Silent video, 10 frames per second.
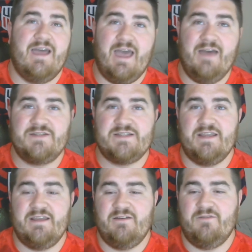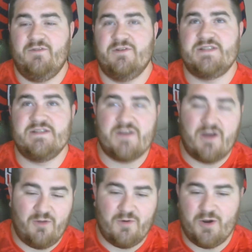FC versus
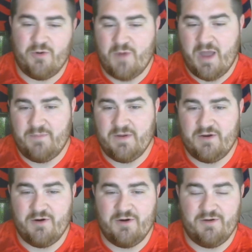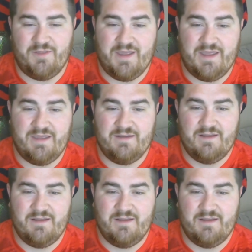Colorado Rapid. Currently,